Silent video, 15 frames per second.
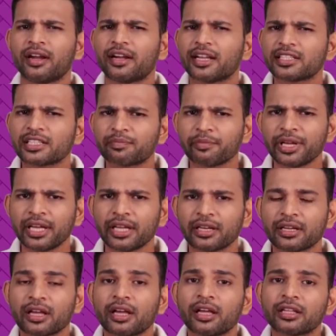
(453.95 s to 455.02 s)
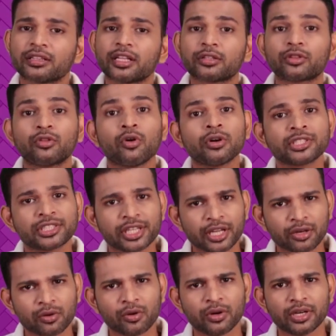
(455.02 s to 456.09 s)
Does it mean that those
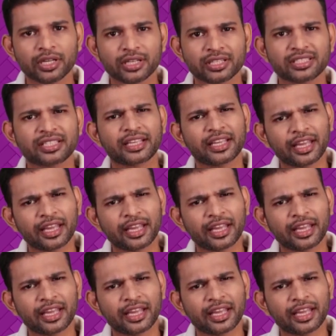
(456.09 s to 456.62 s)
shareholders